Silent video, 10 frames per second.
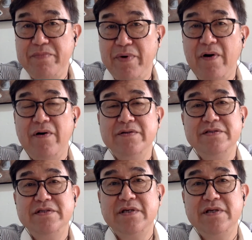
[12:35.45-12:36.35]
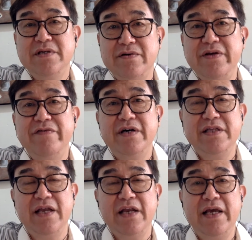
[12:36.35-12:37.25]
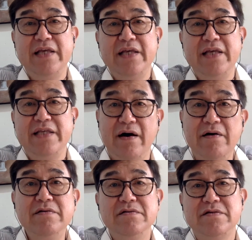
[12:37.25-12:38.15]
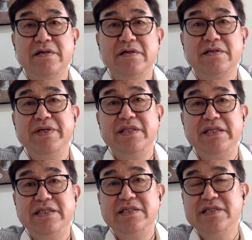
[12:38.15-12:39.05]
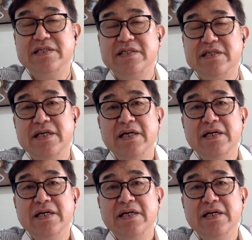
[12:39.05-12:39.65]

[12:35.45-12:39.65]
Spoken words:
ponds, the river, the lake, they all transmit diseases.